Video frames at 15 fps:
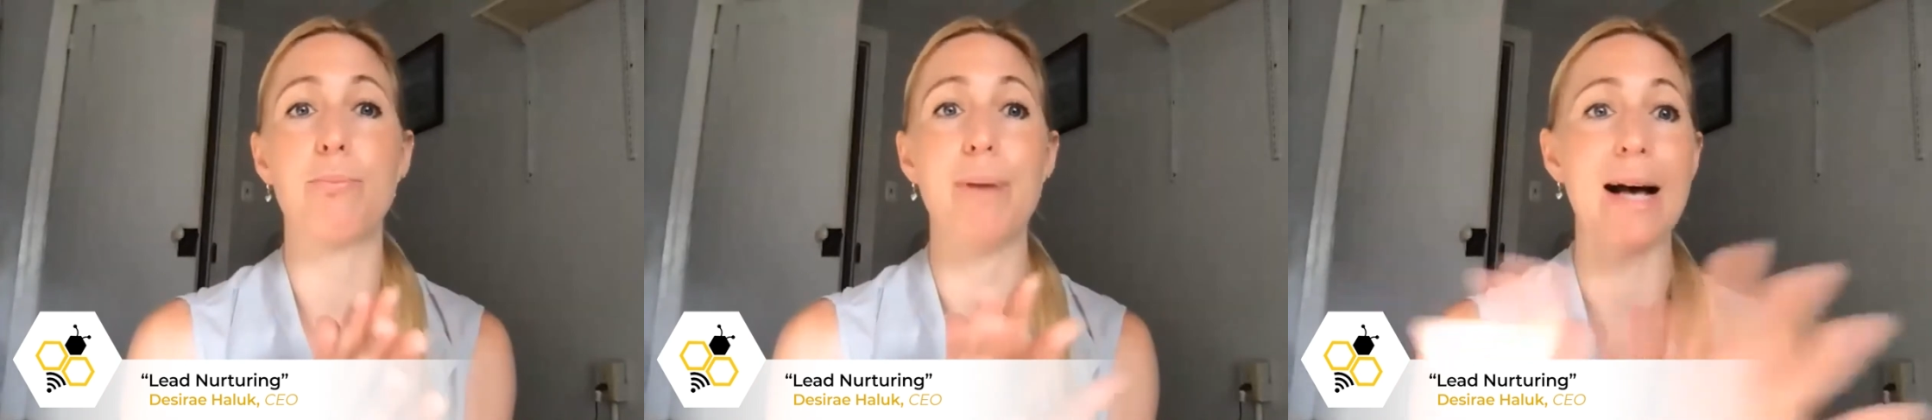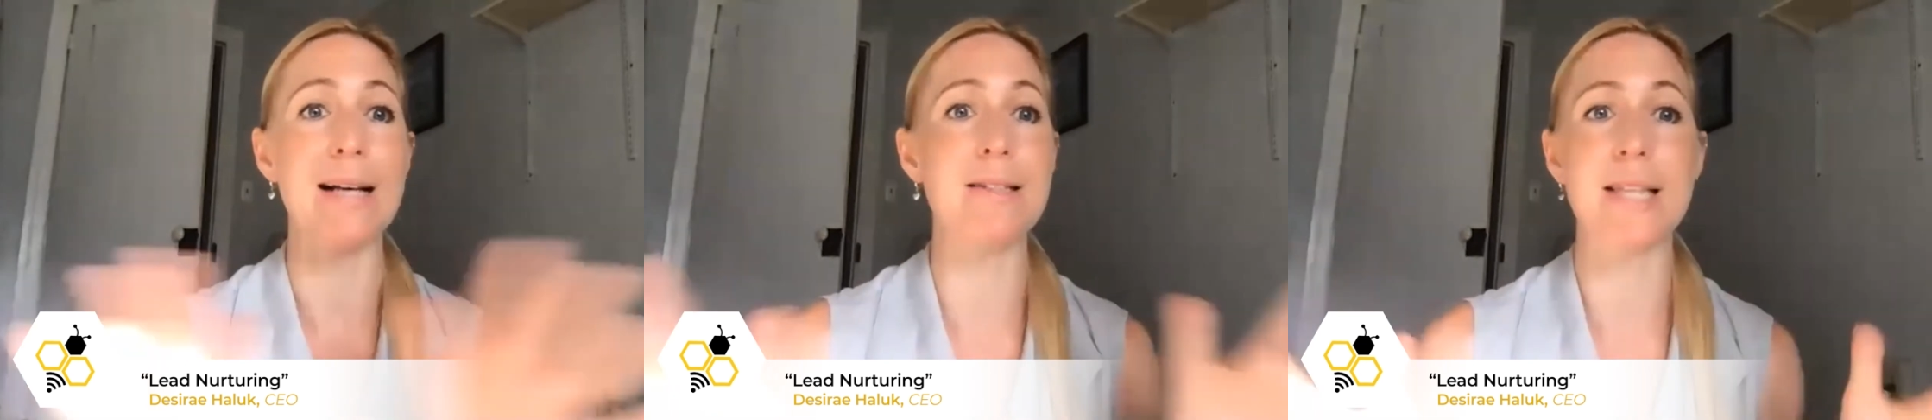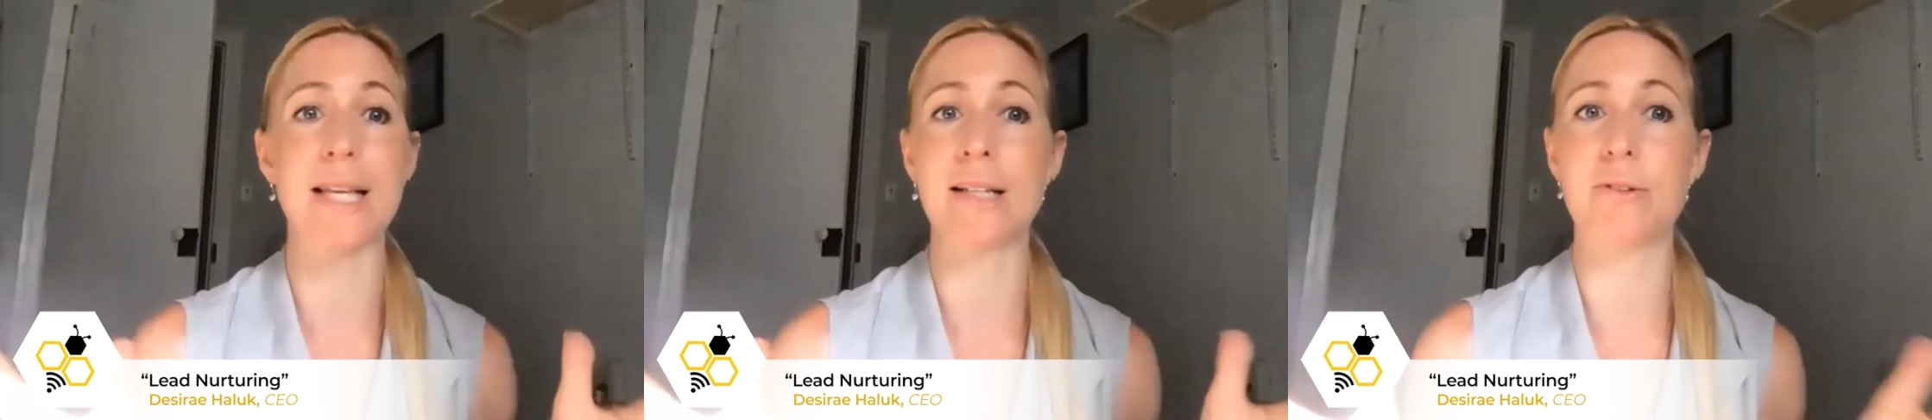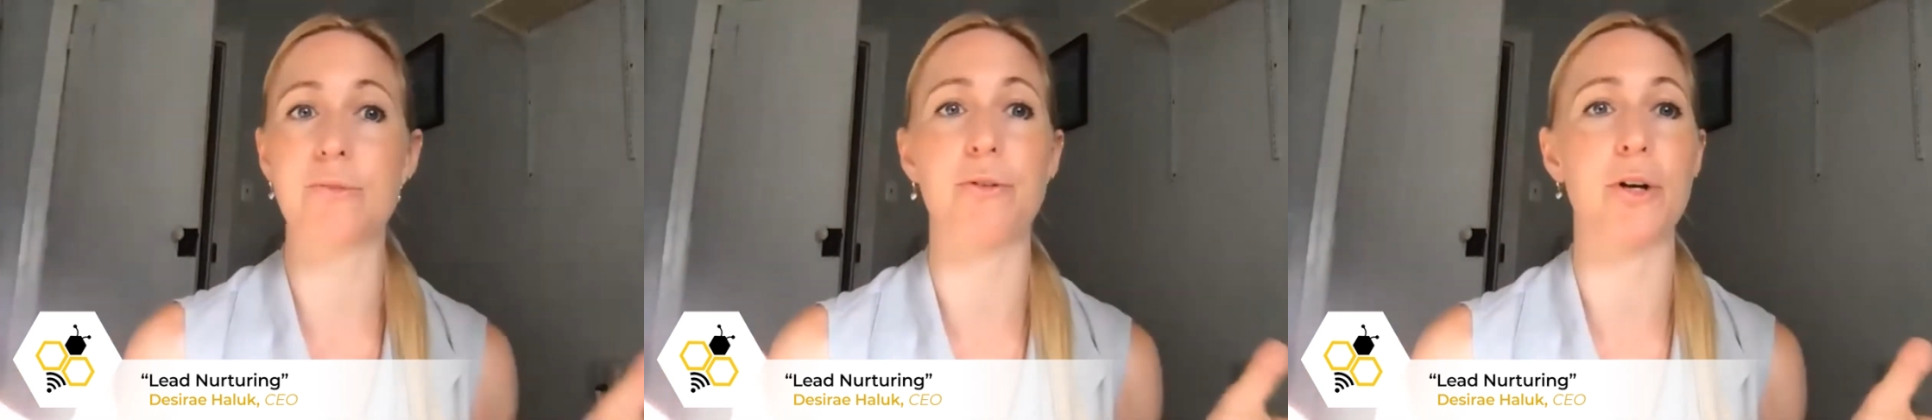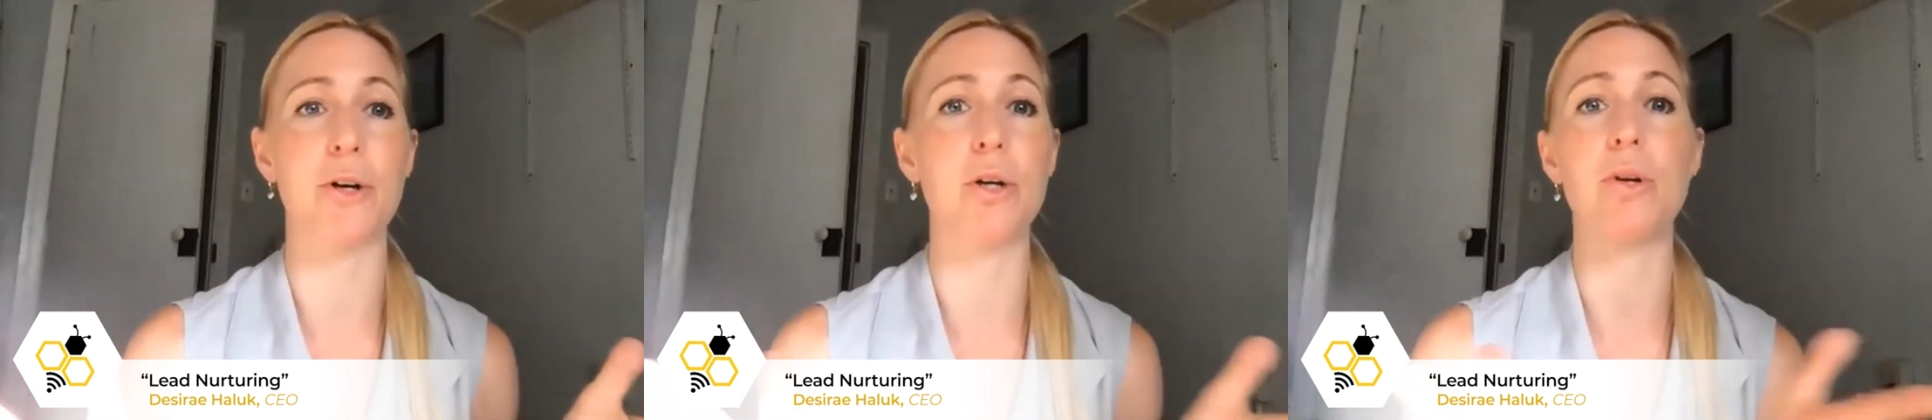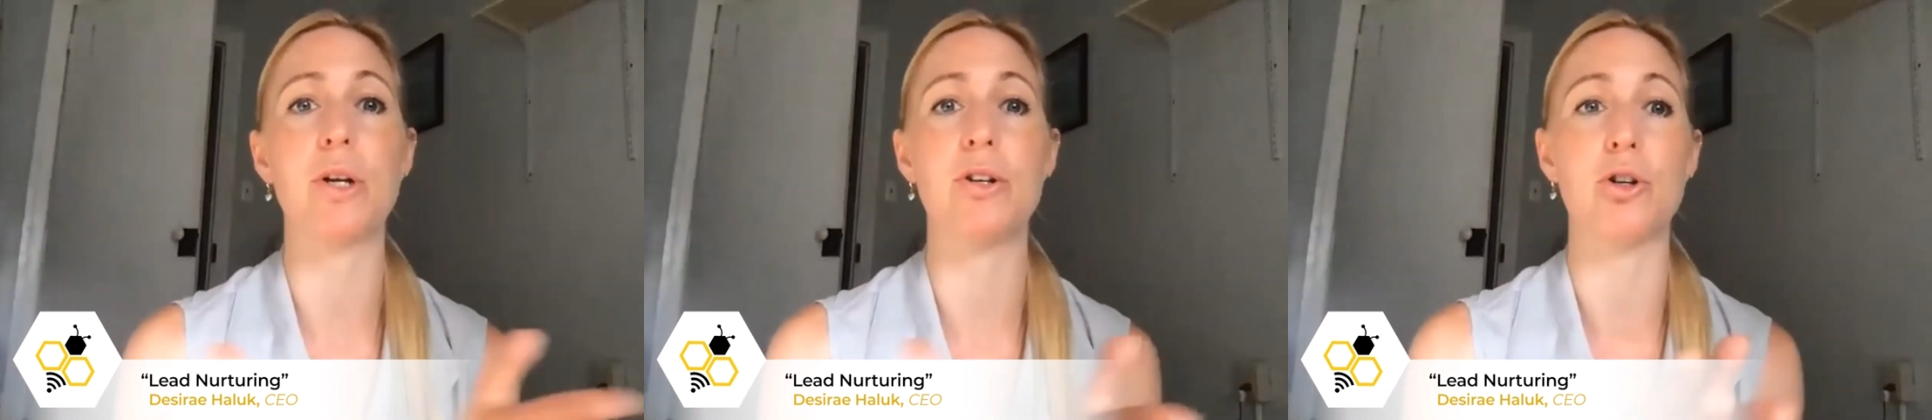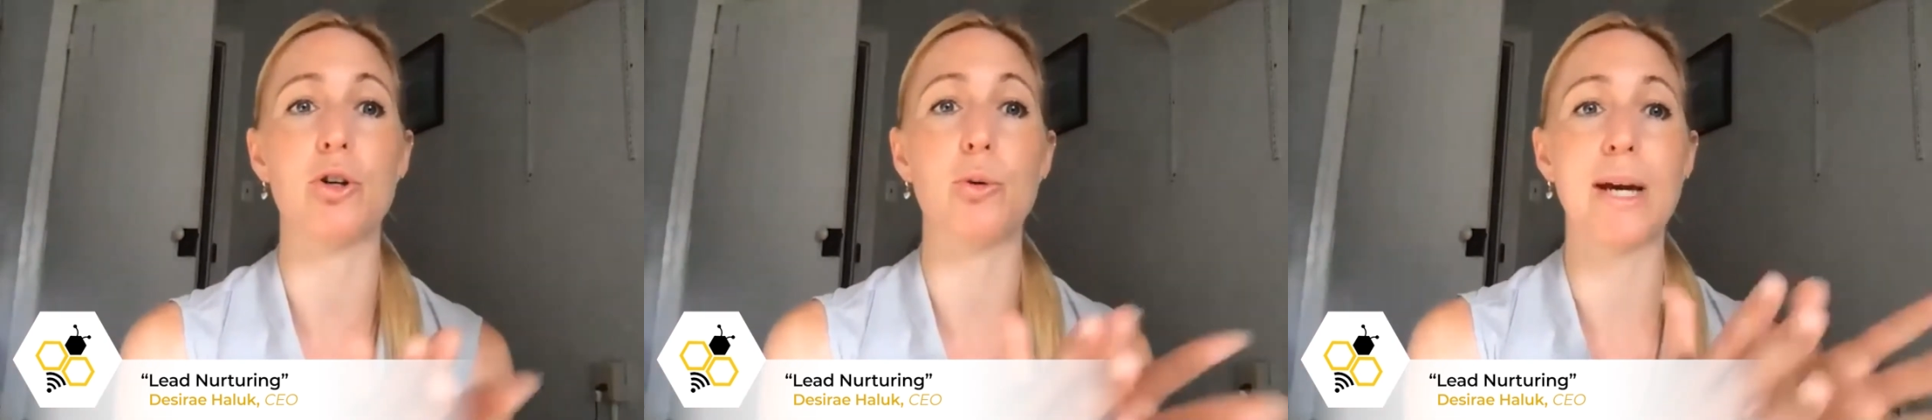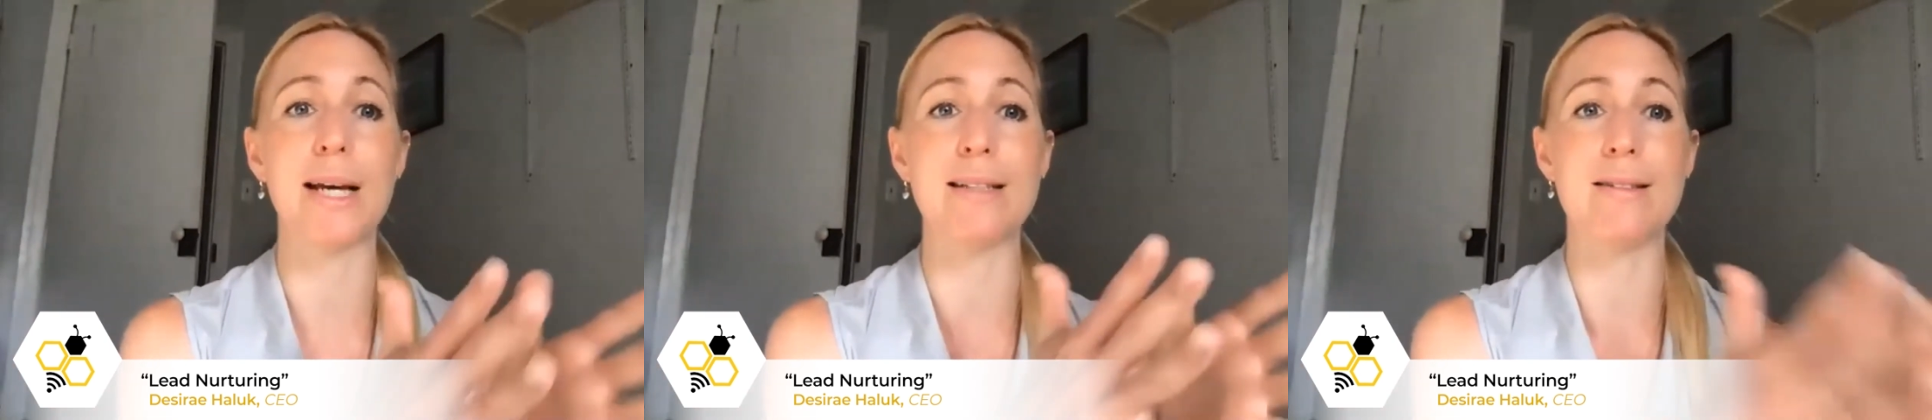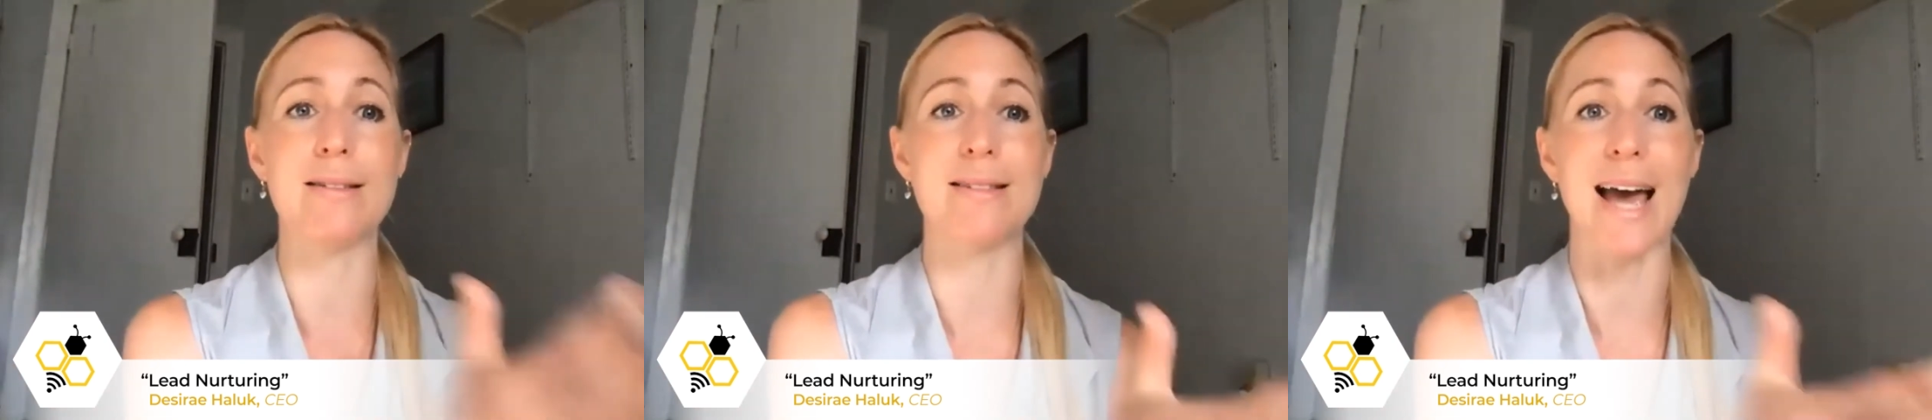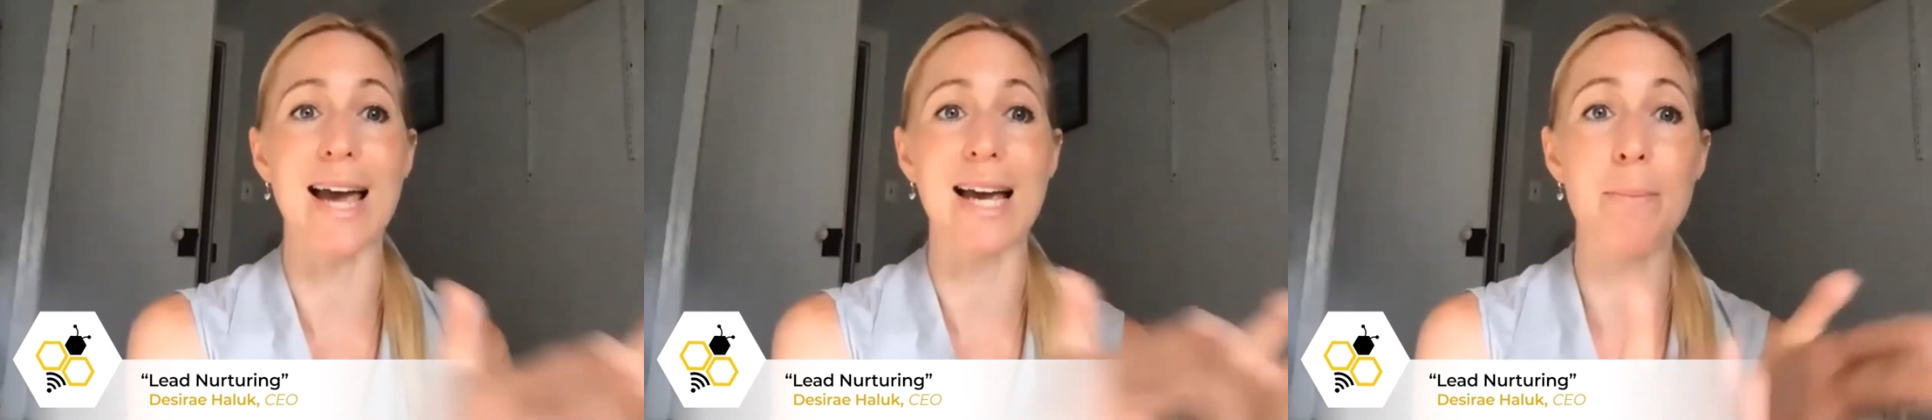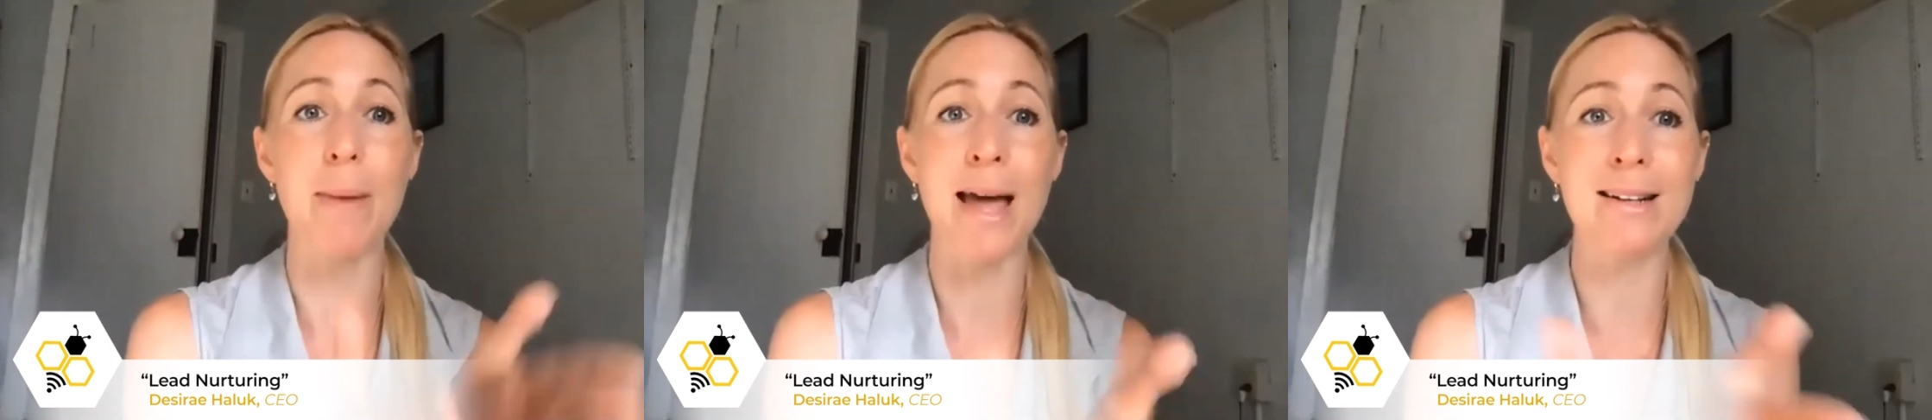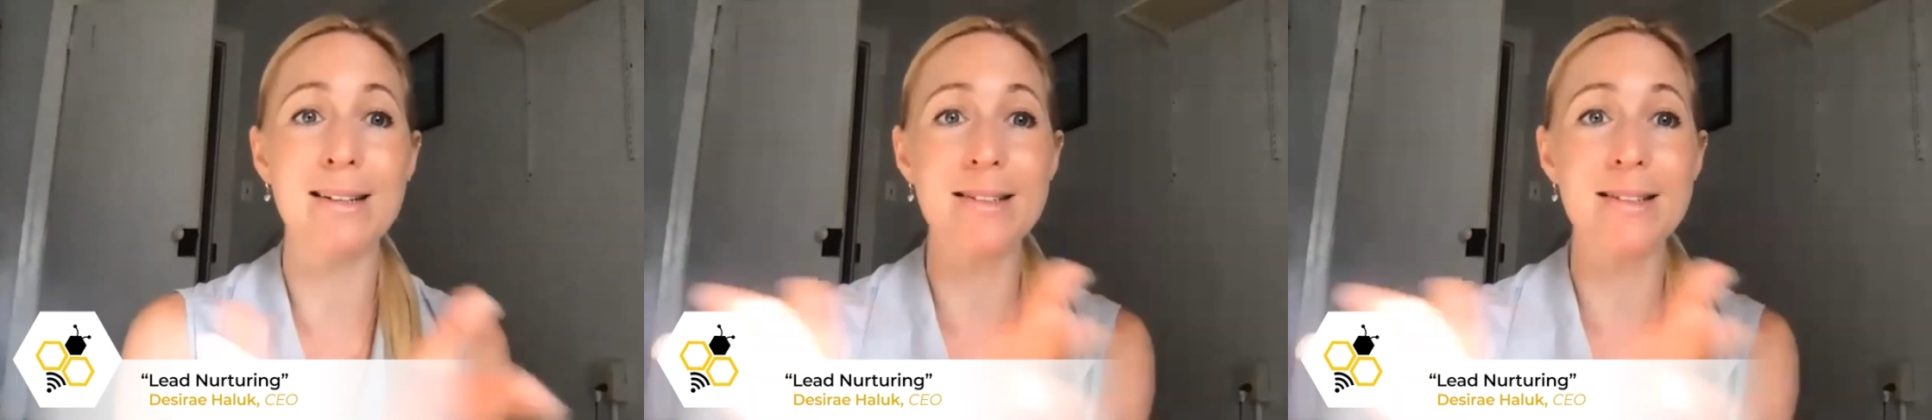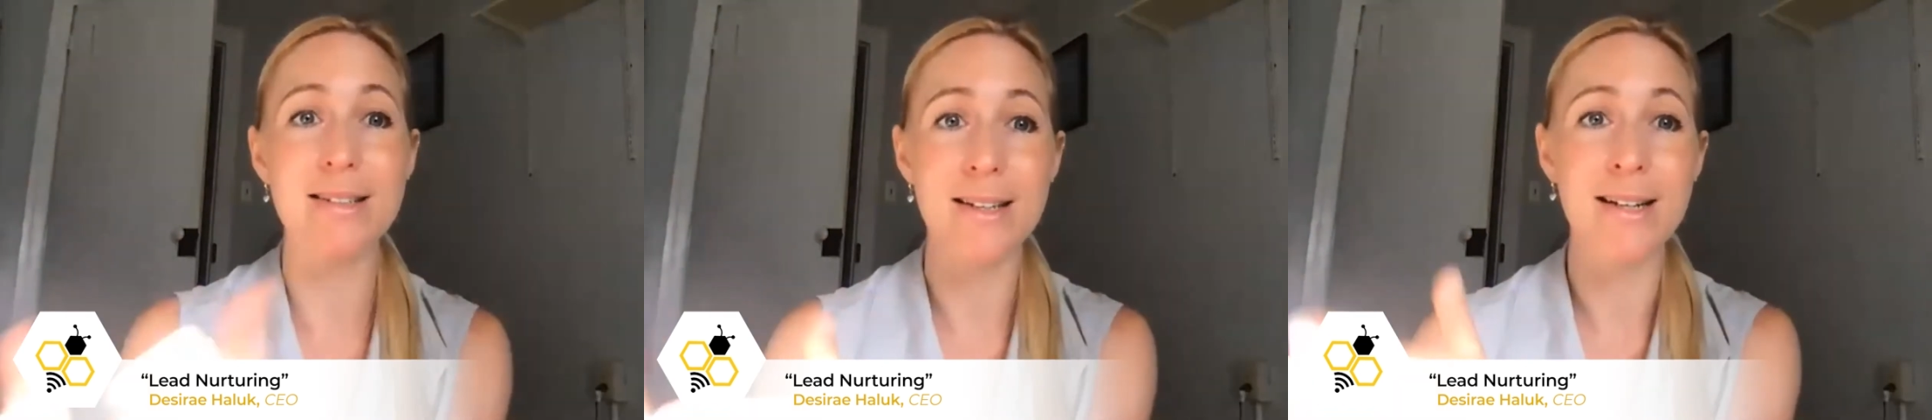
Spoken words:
best thing for you to do is segment.